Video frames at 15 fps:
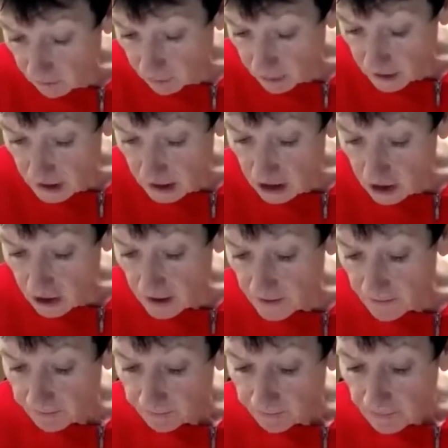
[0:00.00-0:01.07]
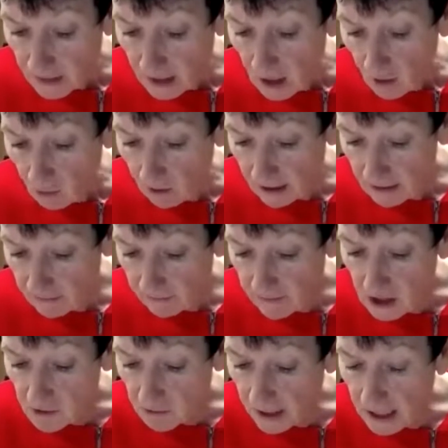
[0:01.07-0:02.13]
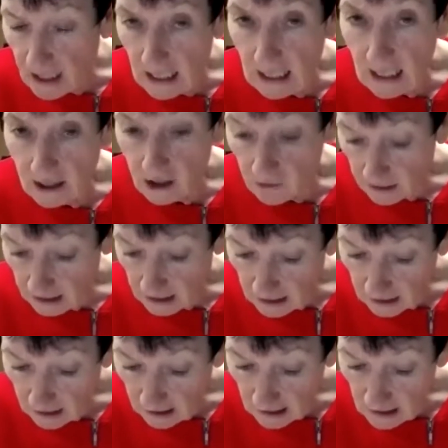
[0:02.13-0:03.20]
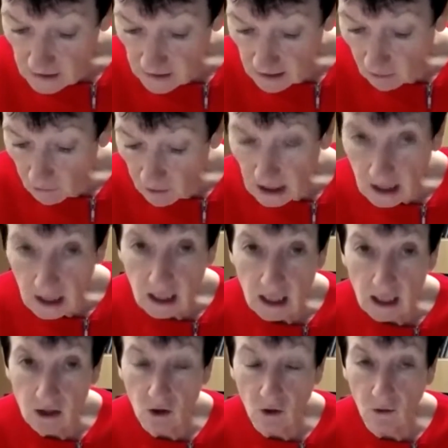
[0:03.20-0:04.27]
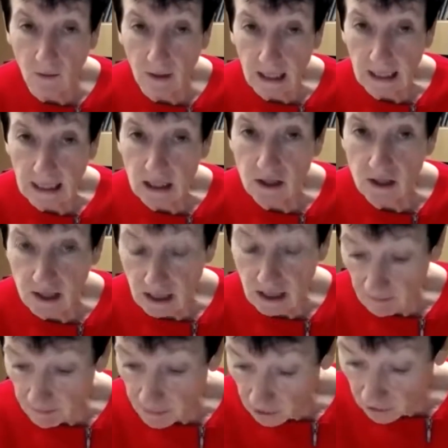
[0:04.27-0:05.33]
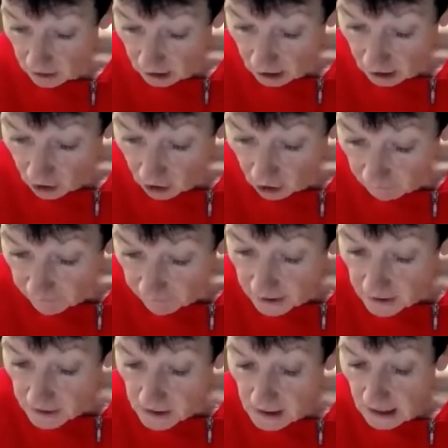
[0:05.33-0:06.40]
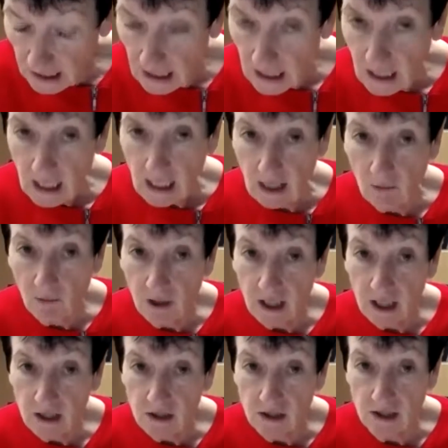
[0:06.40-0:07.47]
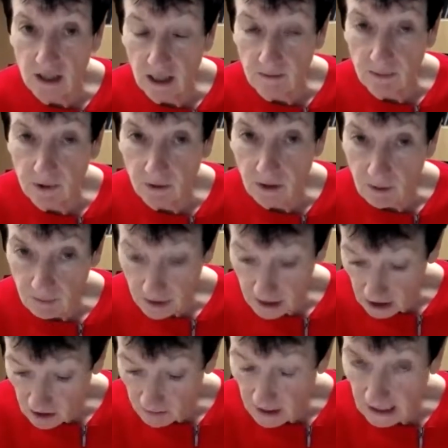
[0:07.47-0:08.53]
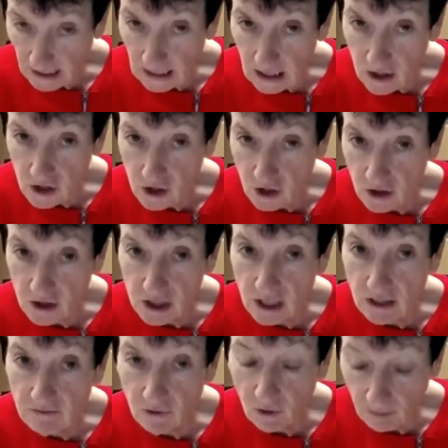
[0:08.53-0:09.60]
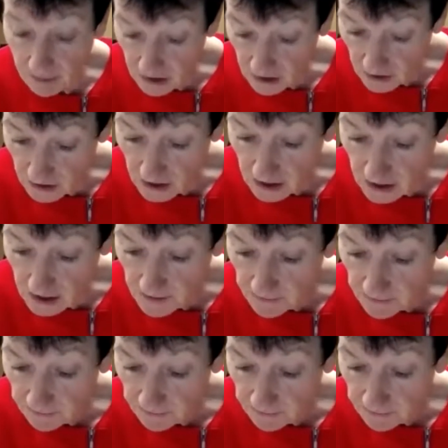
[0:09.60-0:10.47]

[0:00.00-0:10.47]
procedures. One of the things we're arguing here is that we need quickly to start building confidence, and we need to start building predictability and certainty for businesses,